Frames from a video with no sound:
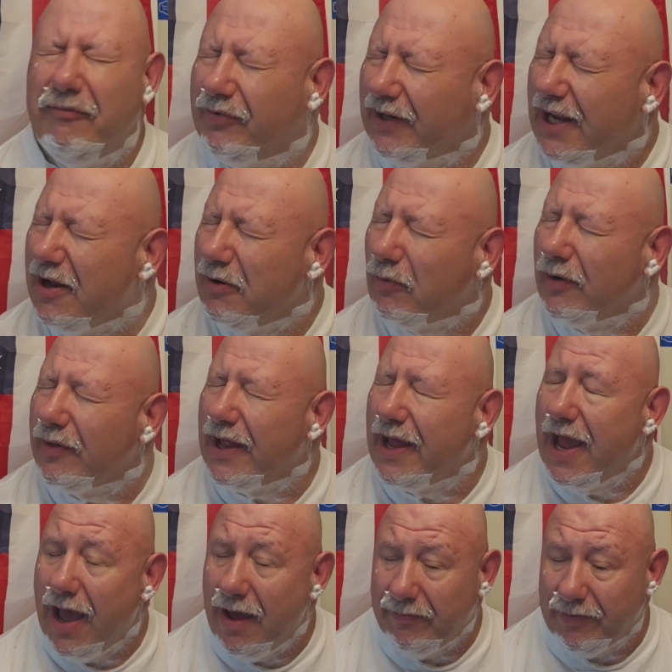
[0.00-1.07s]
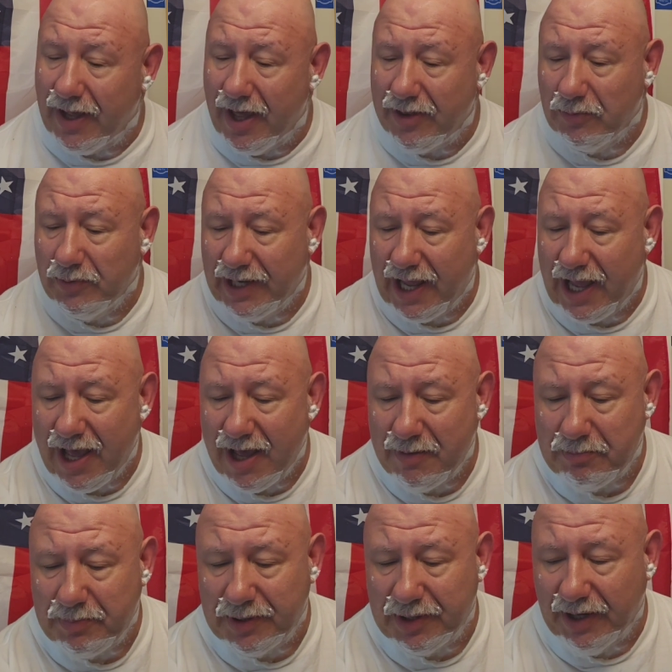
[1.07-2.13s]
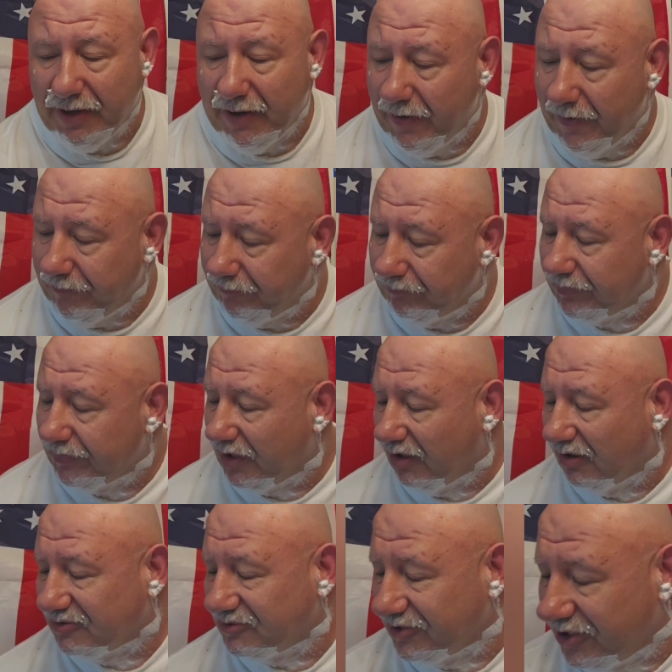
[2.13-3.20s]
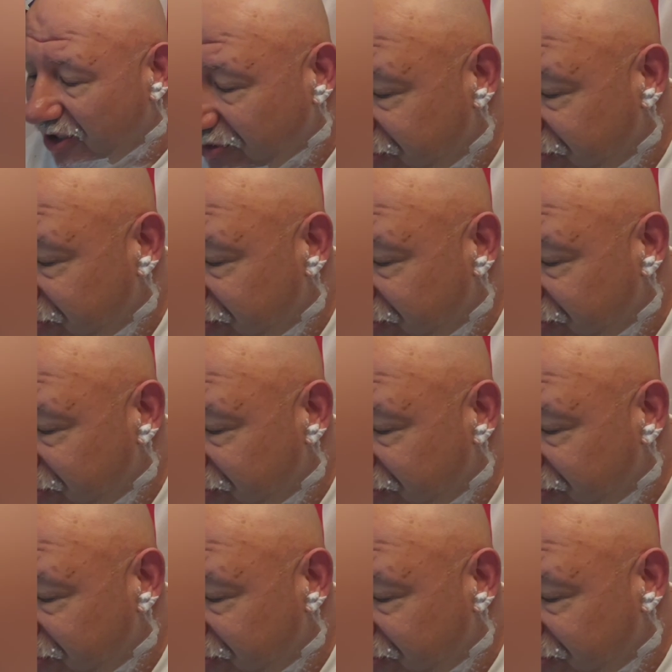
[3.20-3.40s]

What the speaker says: I forget where they had the other one at, but there was a